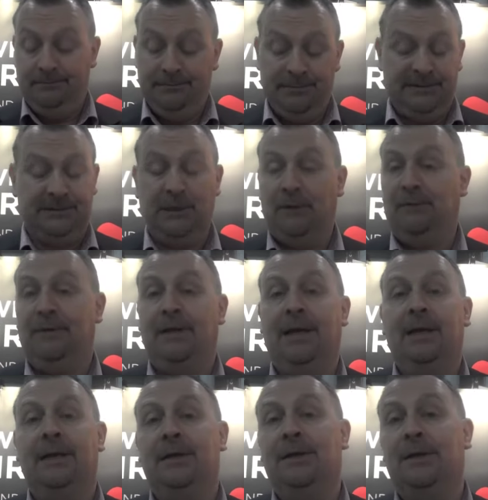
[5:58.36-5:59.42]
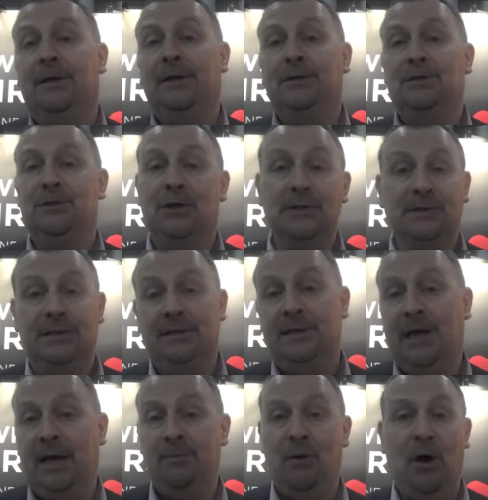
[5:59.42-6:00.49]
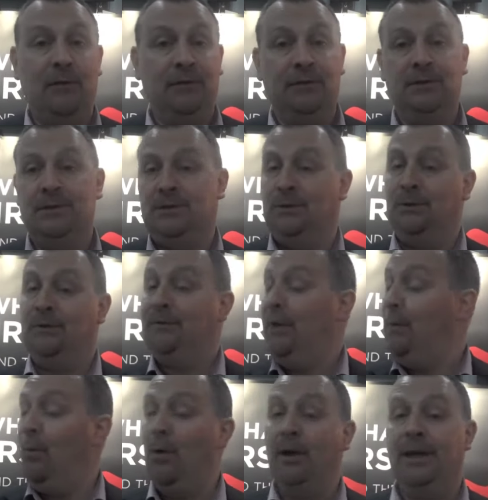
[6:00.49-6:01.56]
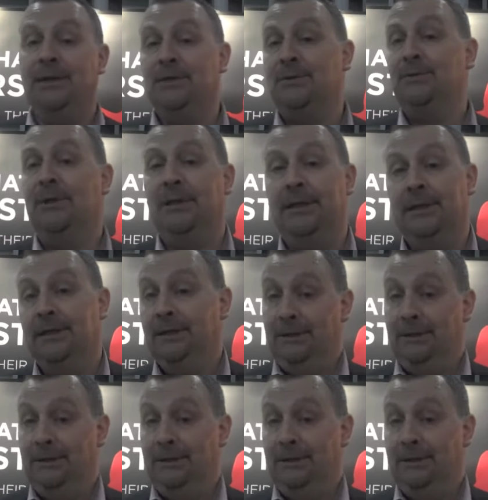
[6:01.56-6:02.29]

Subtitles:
stuff like just-in-time offers. So if I walk into a